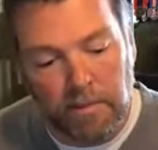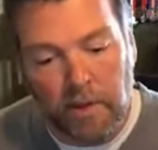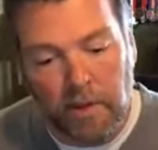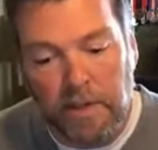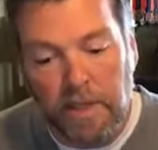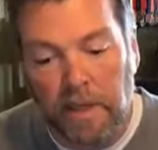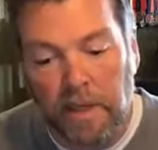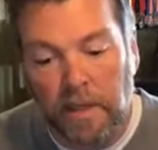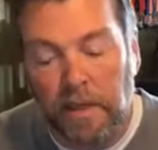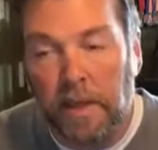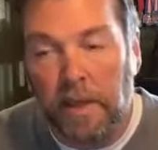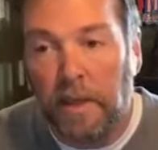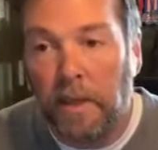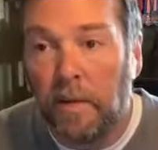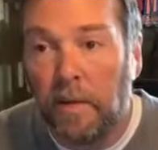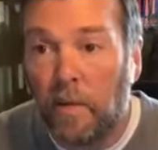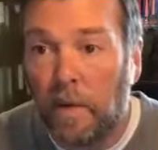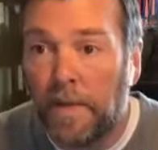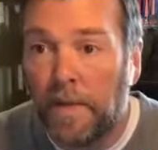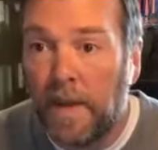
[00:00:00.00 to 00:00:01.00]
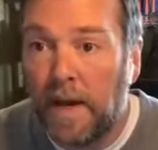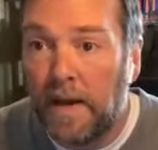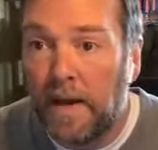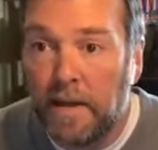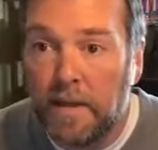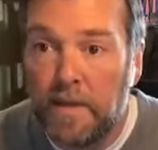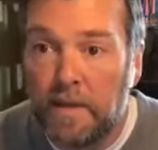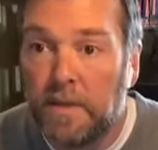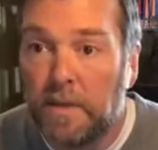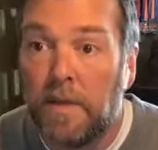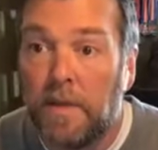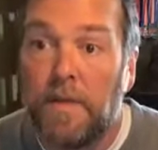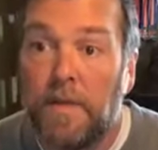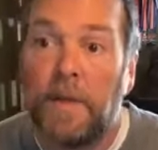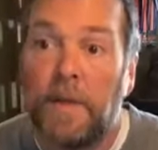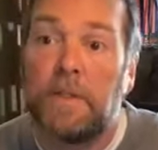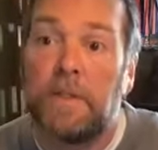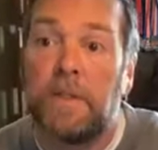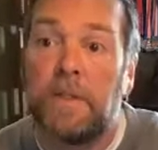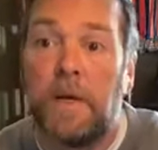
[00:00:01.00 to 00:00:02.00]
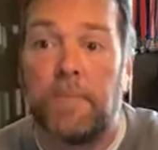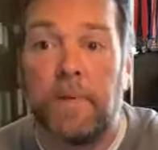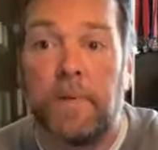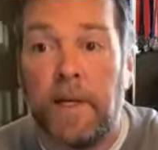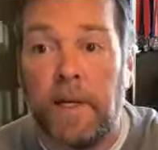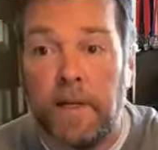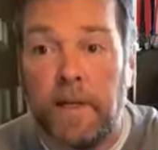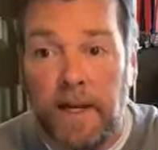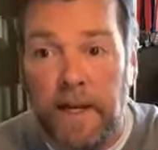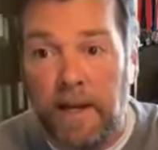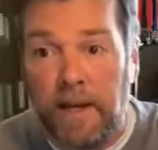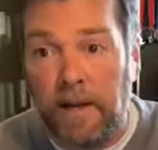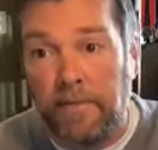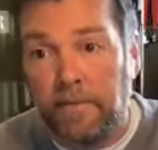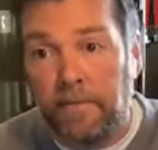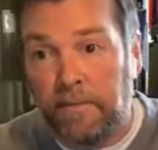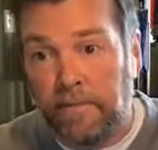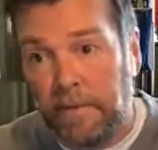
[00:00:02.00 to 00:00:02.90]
articulating what that is and then separating that